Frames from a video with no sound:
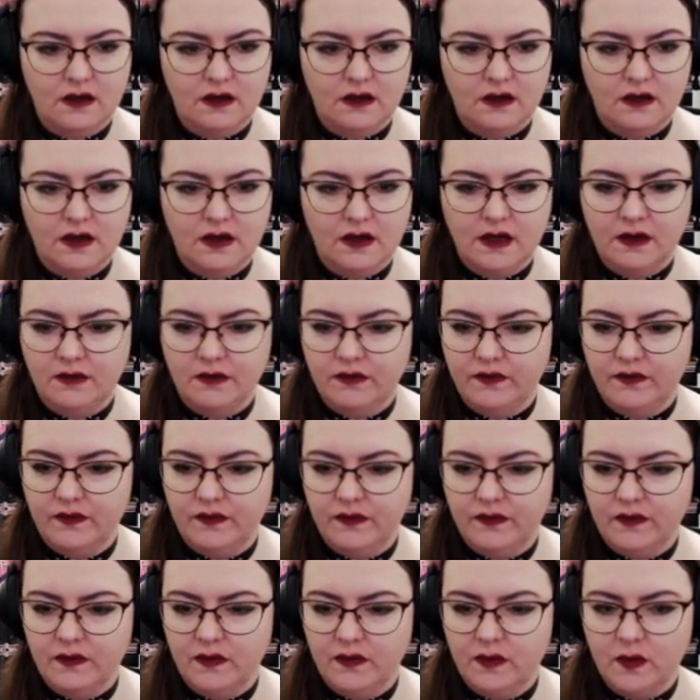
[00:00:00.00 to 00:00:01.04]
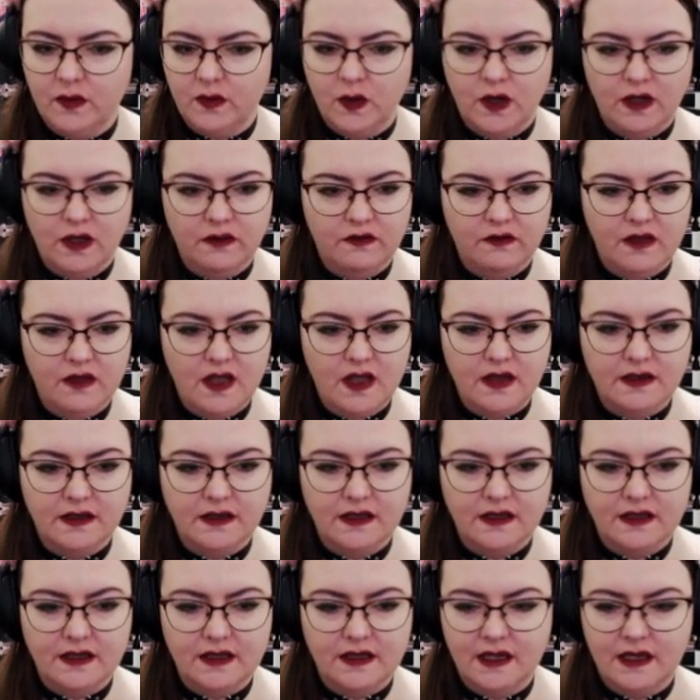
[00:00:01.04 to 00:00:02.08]
Alright. Putting the
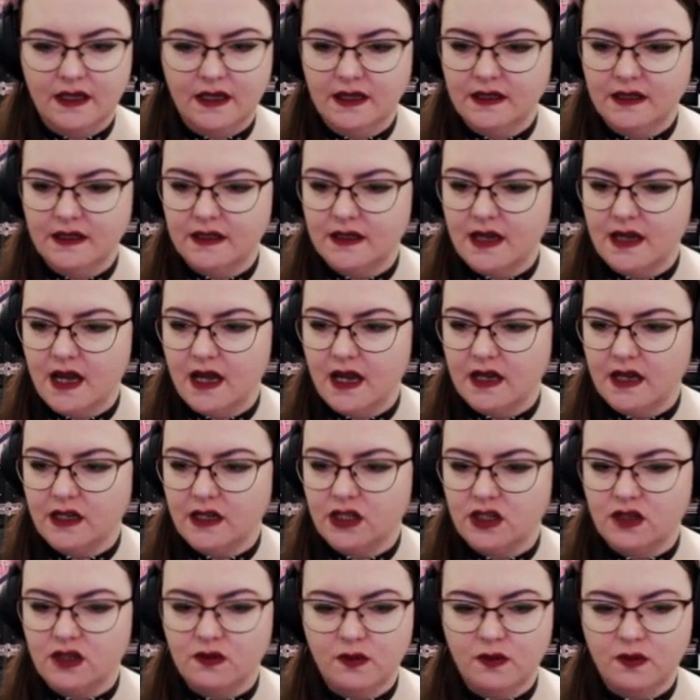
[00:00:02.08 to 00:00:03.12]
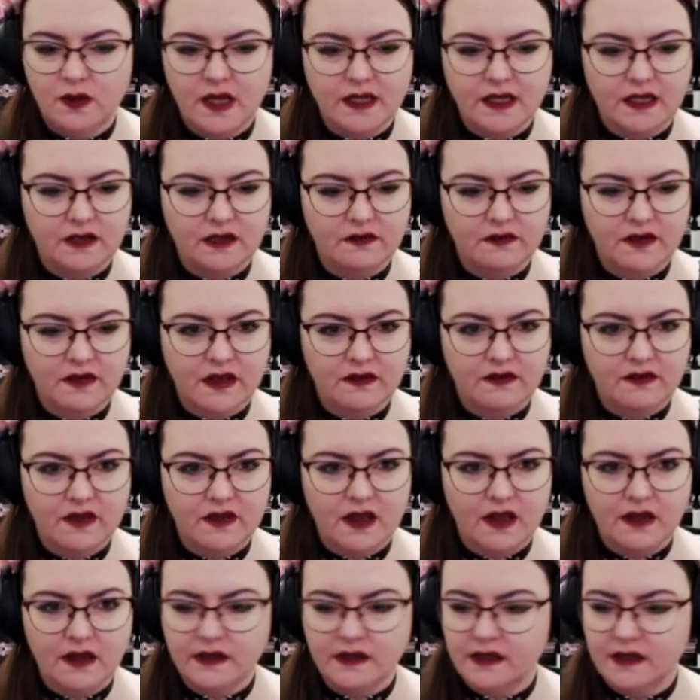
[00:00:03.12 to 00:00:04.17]
flasks in the stash. We'll identify the
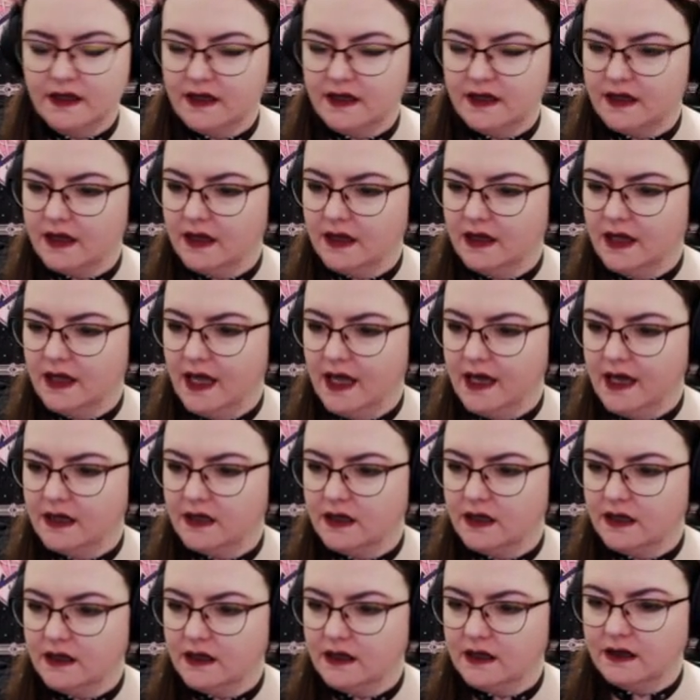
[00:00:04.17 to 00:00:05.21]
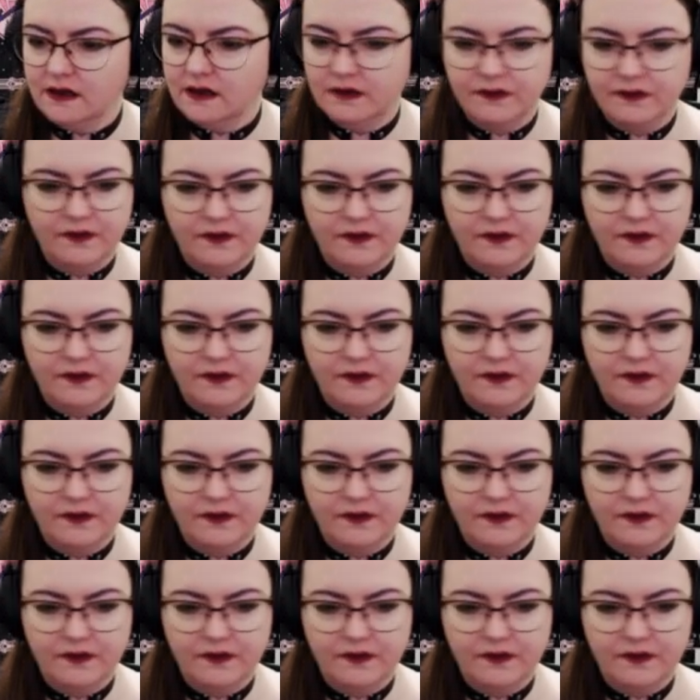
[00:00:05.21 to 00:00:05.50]
flasks later.